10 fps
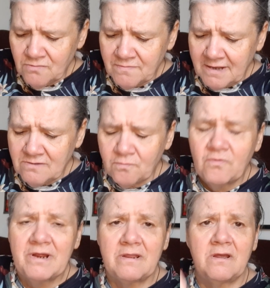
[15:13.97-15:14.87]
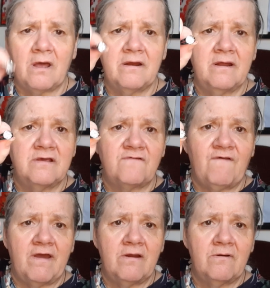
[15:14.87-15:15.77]
That's really got a nice
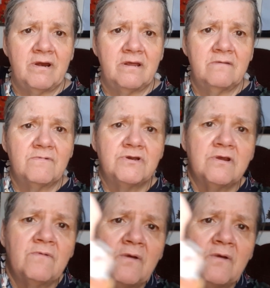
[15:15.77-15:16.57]
fire in it, which I